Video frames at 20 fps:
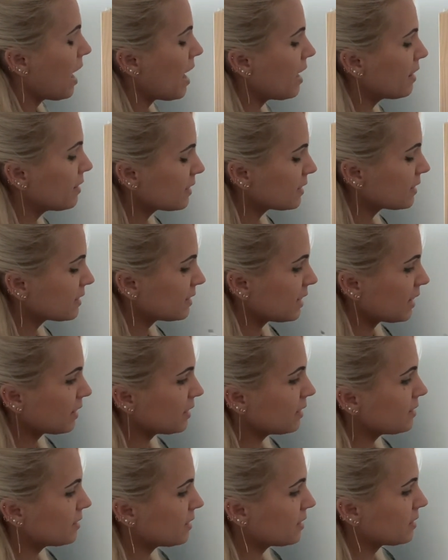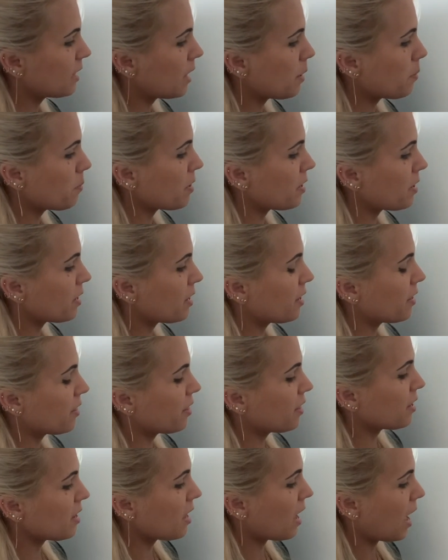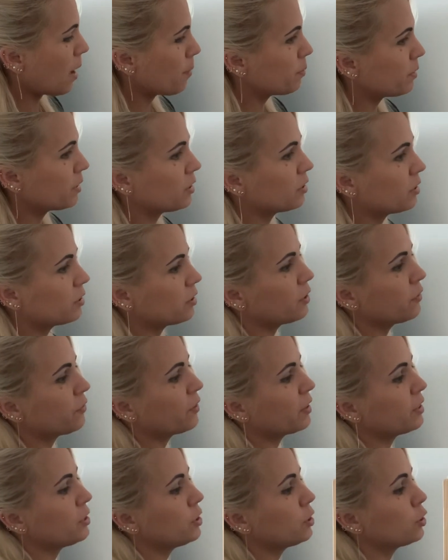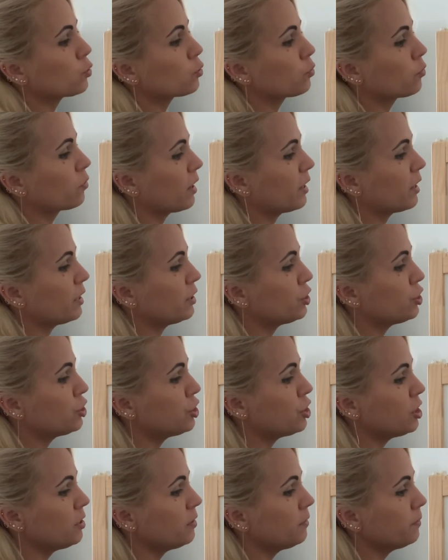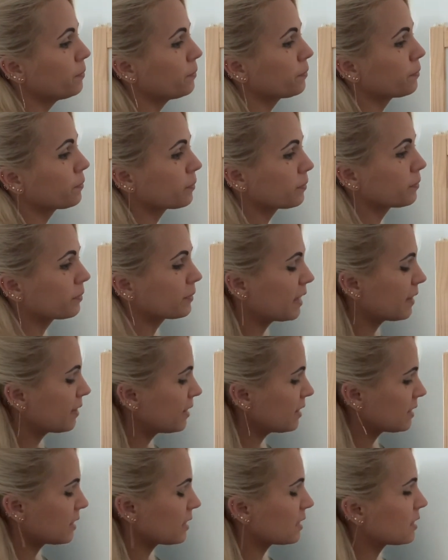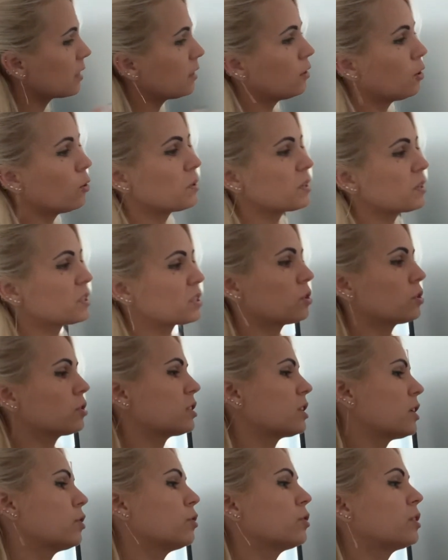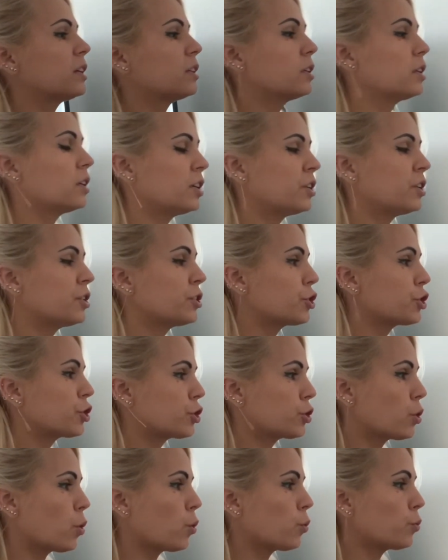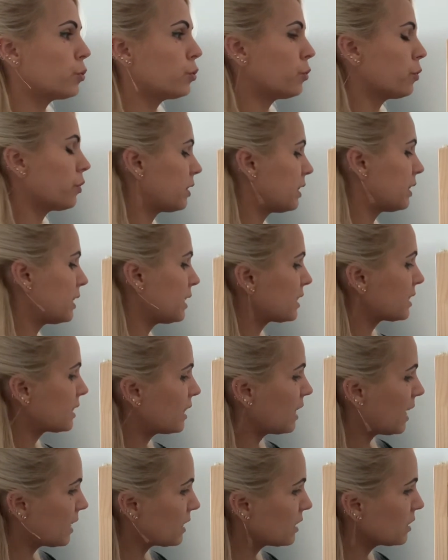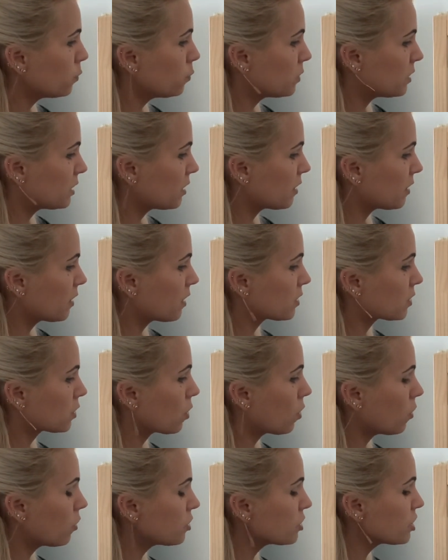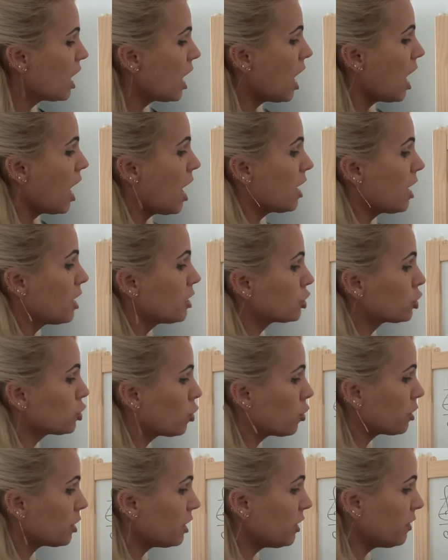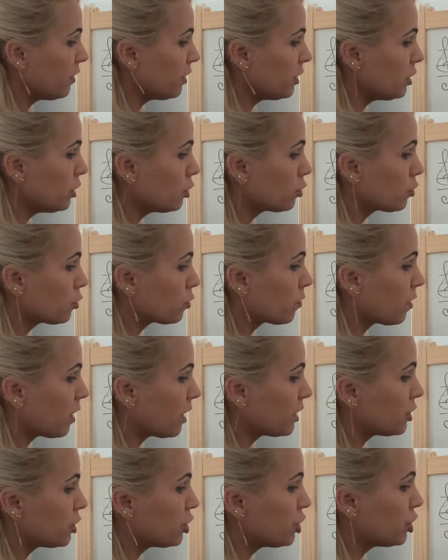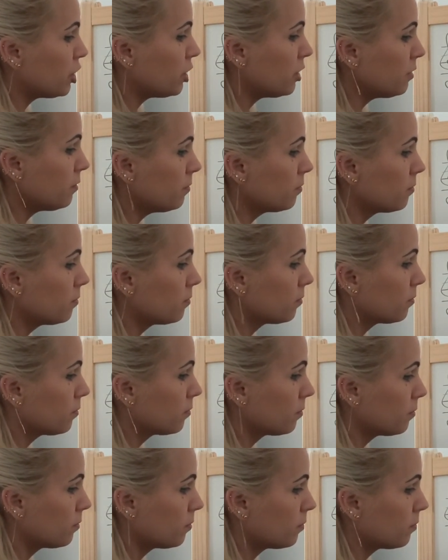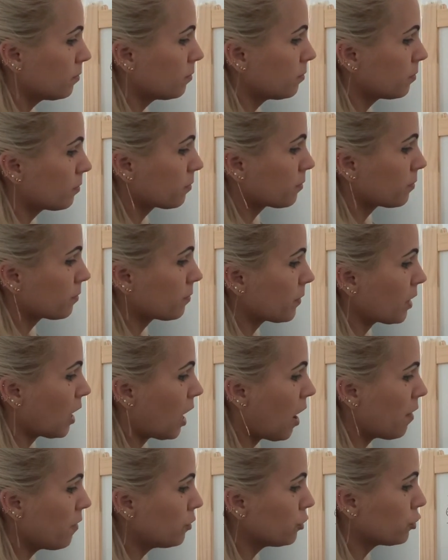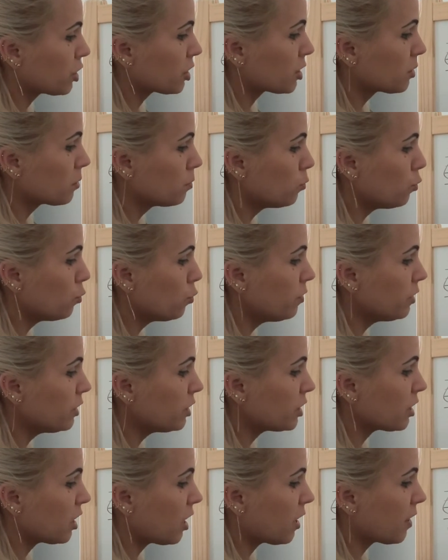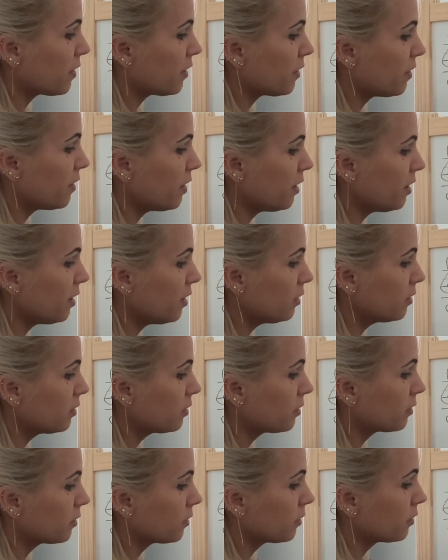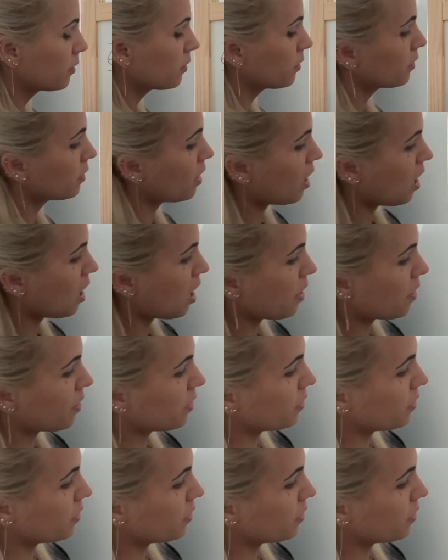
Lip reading: And exactly the same thing happening if I need to write G, and this is the lowest note I'm gonna show you this lesson within this course. So if I need to write G, I will just move it under there, under